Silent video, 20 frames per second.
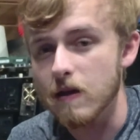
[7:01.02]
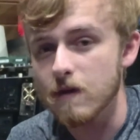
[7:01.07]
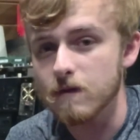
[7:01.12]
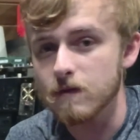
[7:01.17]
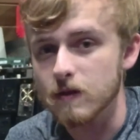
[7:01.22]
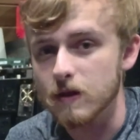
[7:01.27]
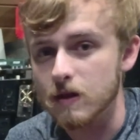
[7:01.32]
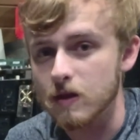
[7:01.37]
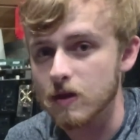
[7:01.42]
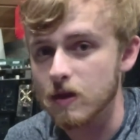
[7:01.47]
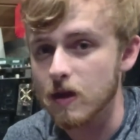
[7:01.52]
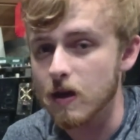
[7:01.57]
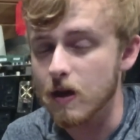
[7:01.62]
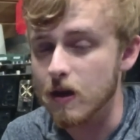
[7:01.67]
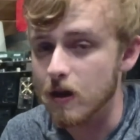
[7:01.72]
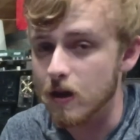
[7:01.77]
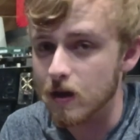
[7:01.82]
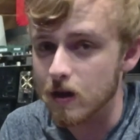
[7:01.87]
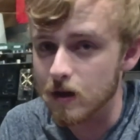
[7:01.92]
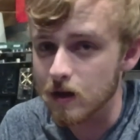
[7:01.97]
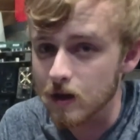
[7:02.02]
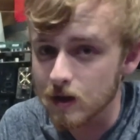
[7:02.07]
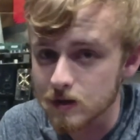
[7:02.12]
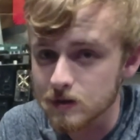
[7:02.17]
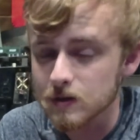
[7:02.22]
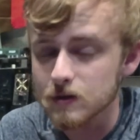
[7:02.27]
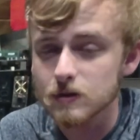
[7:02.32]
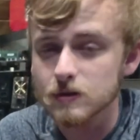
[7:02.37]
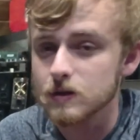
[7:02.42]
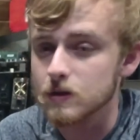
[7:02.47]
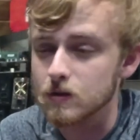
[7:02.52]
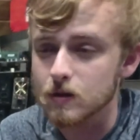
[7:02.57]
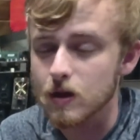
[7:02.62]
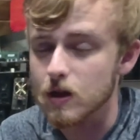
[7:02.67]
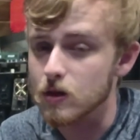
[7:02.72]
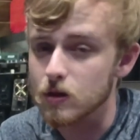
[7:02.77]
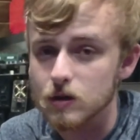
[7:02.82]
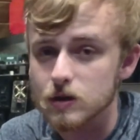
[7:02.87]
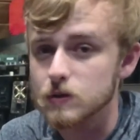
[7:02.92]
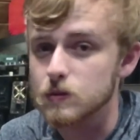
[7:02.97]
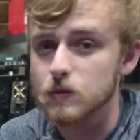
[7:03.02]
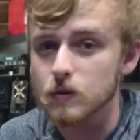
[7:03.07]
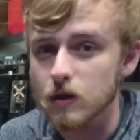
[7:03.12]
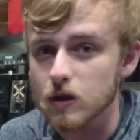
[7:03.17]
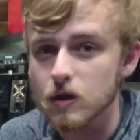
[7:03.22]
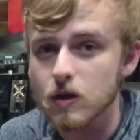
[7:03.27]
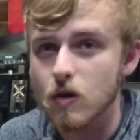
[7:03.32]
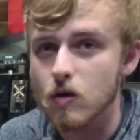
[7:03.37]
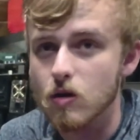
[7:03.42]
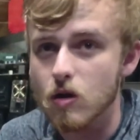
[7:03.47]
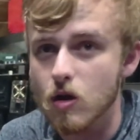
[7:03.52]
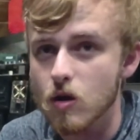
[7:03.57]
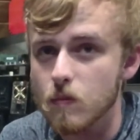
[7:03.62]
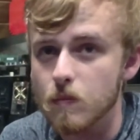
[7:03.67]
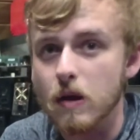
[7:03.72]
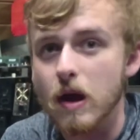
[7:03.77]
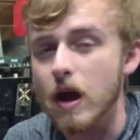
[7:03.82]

if it's is on a silicon, there's really no hope,